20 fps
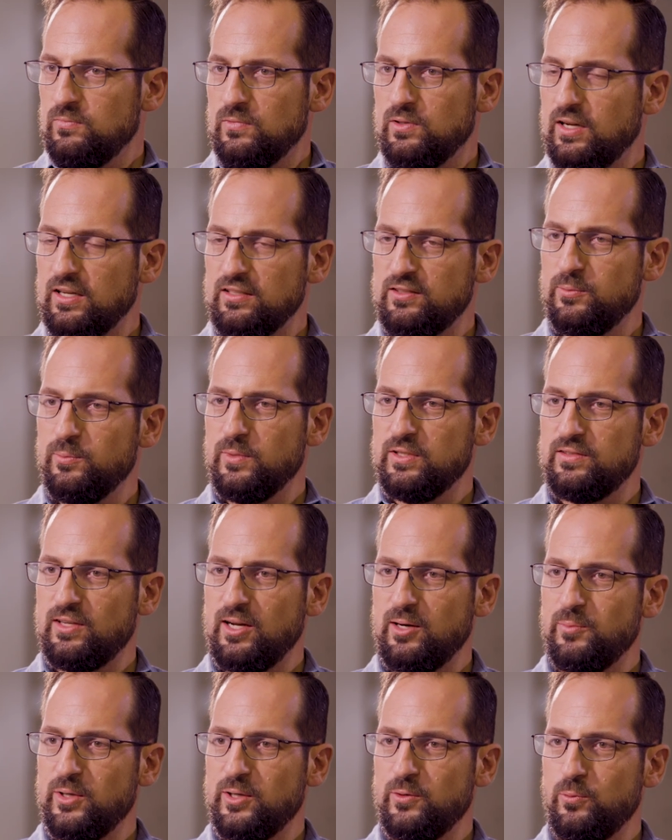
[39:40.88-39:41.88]
customers
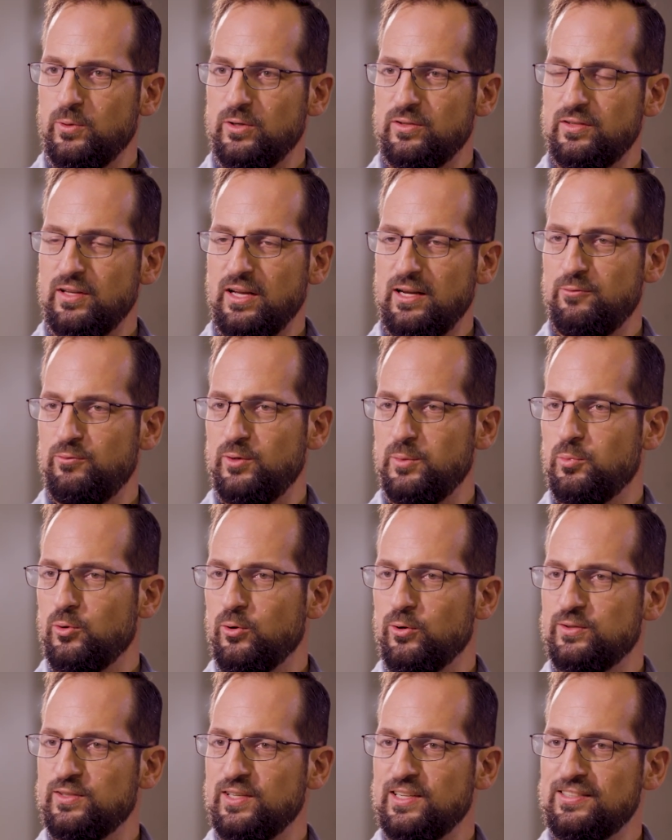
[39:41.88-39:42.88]
coming with every
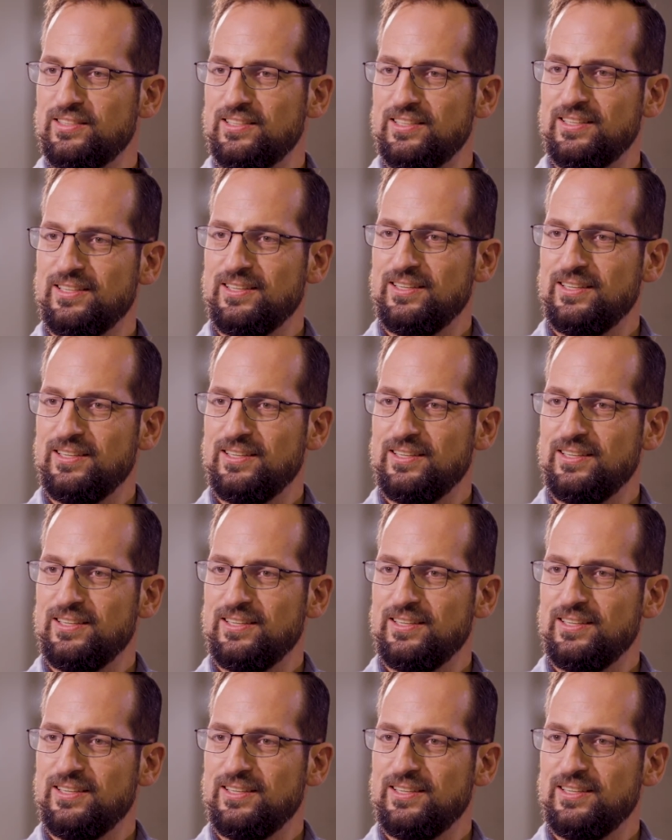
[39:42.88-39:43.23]
process.